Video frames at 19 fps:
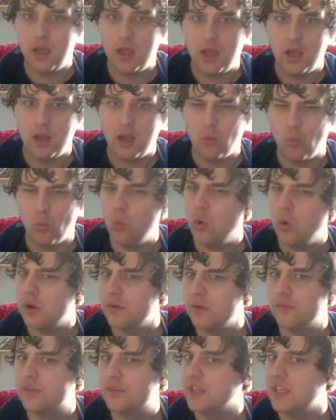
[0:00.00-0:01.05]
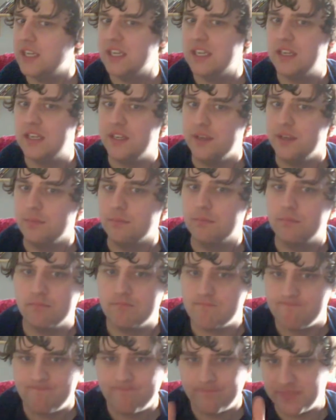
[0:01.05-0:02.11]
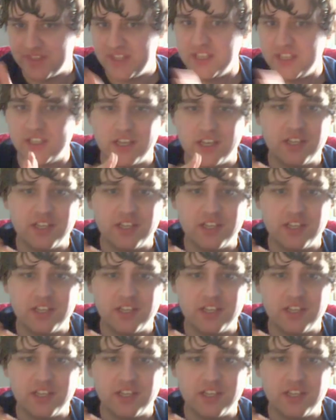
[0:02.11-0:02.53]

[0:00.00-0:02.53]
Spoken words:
one of the decision